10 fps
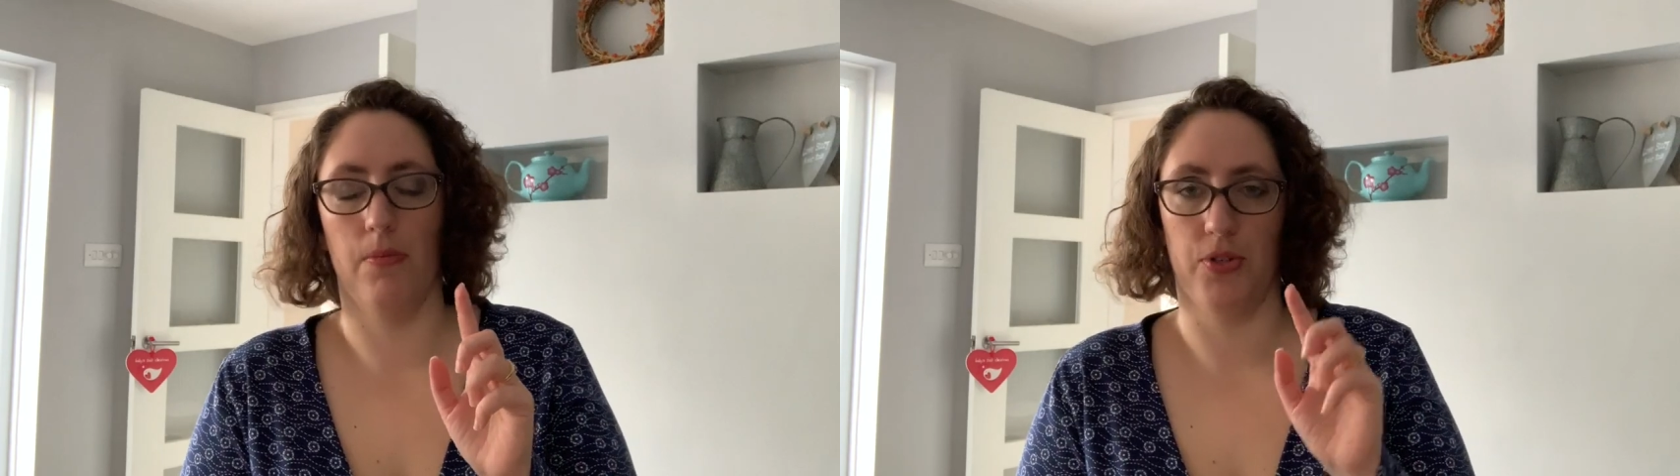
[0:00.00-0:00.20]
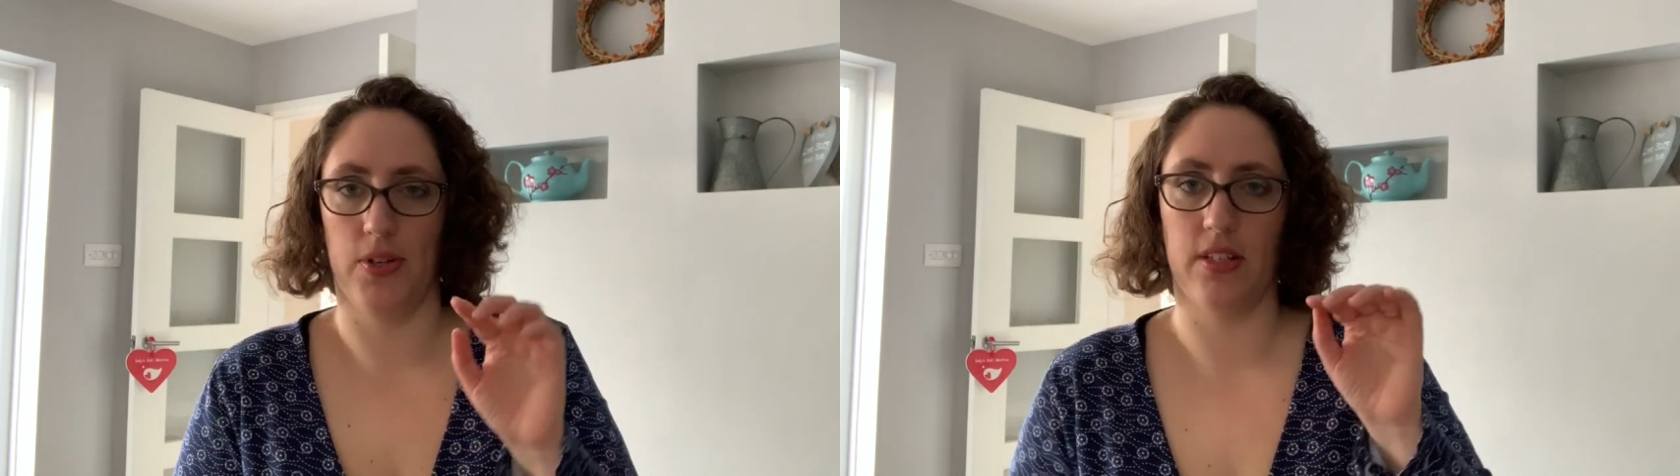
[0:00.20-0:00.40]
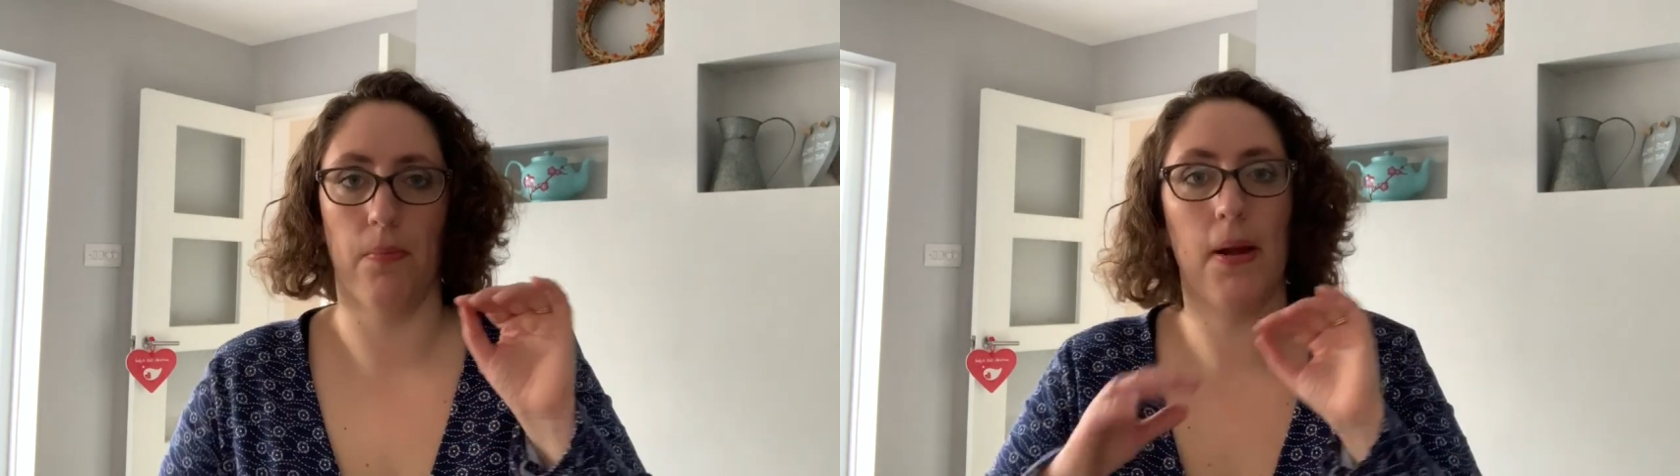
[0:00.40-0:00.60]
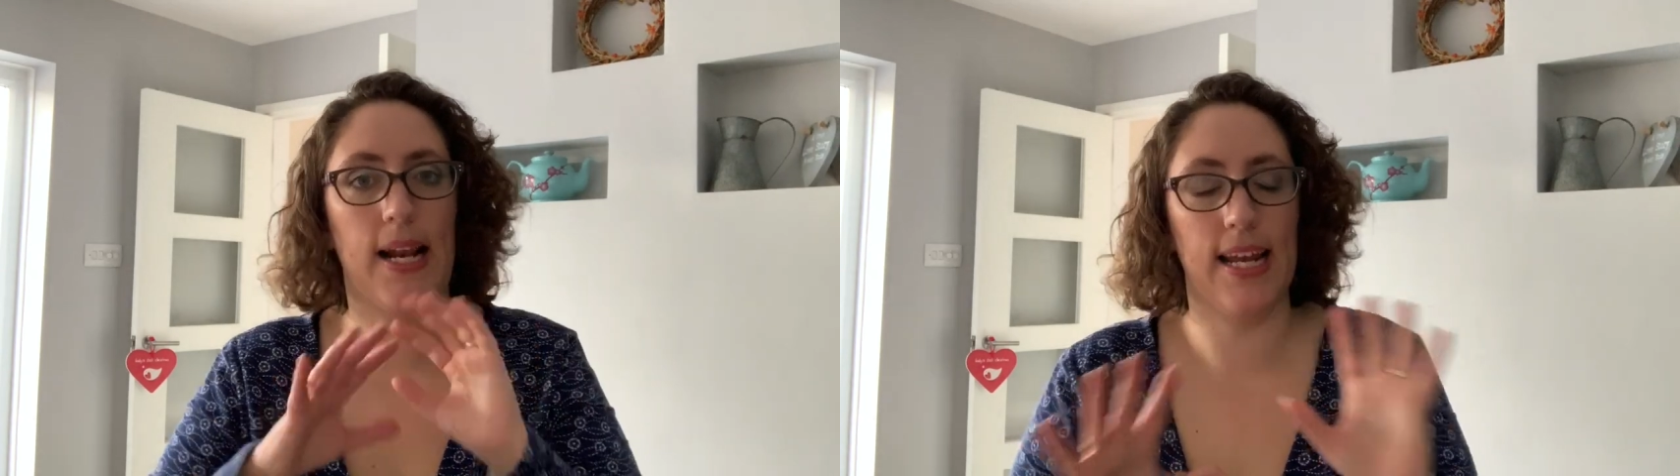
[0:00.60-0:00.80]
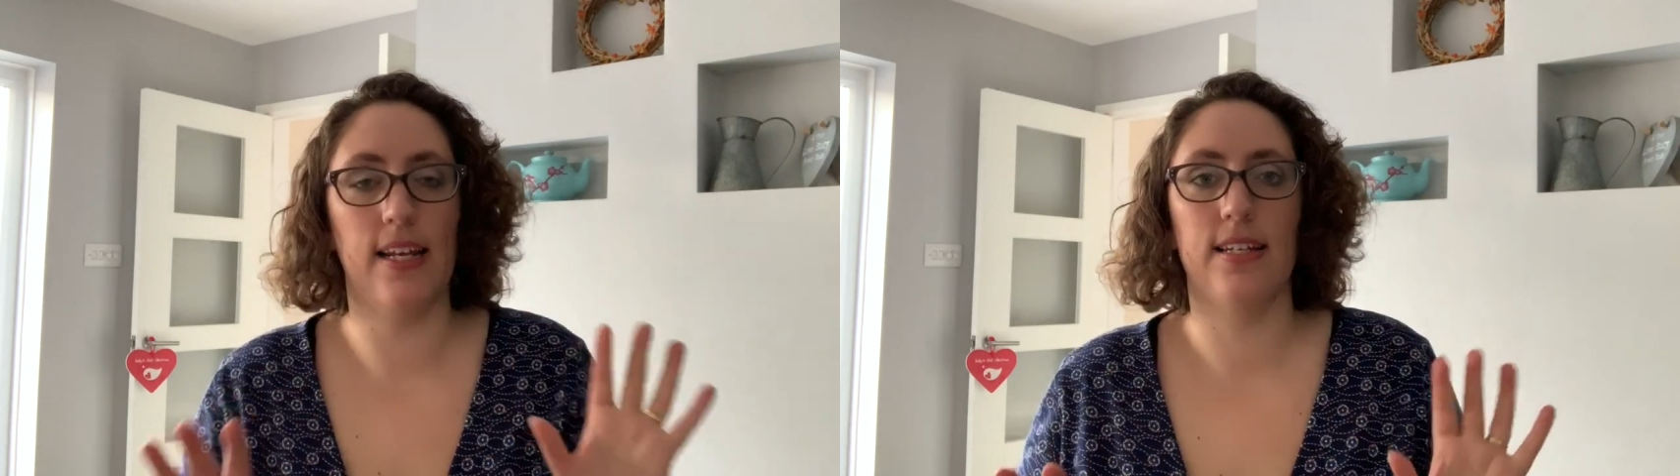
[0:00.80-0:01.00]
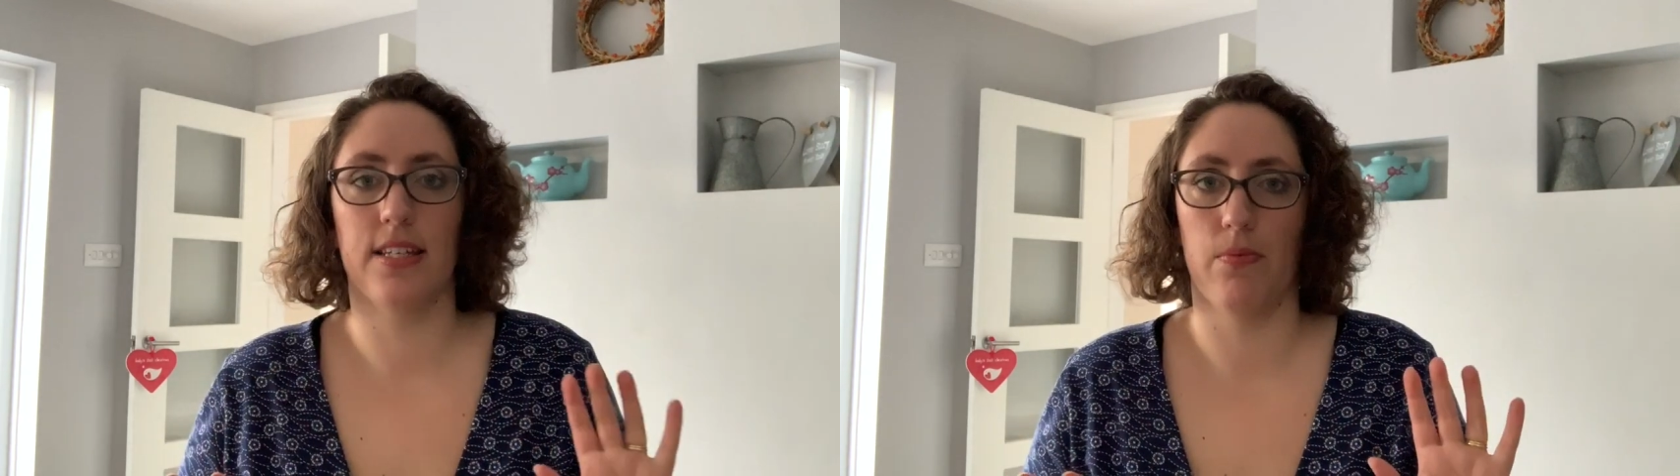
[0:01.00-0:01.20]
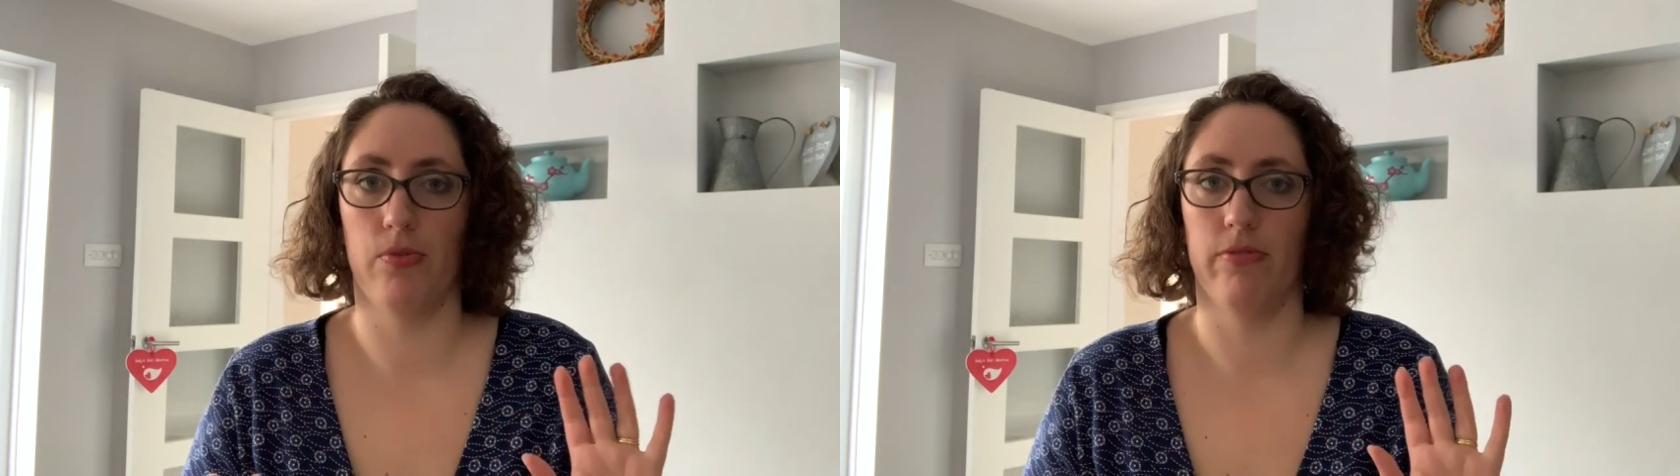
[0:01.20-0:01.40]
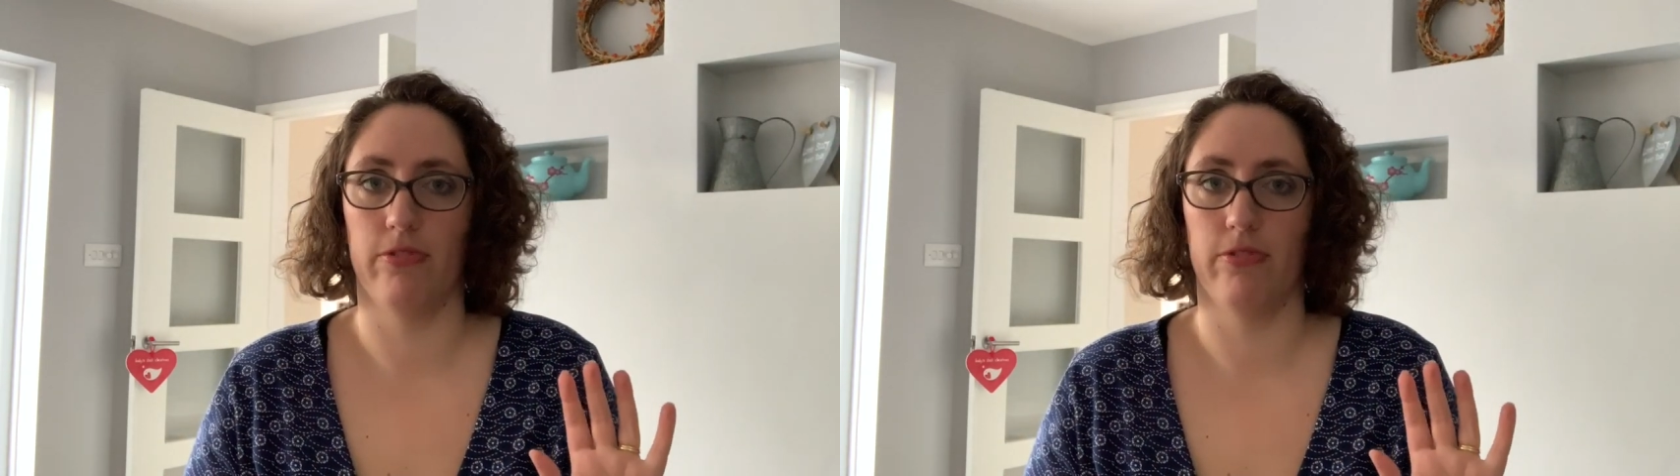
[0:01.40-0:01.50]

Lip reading: So it's completely separate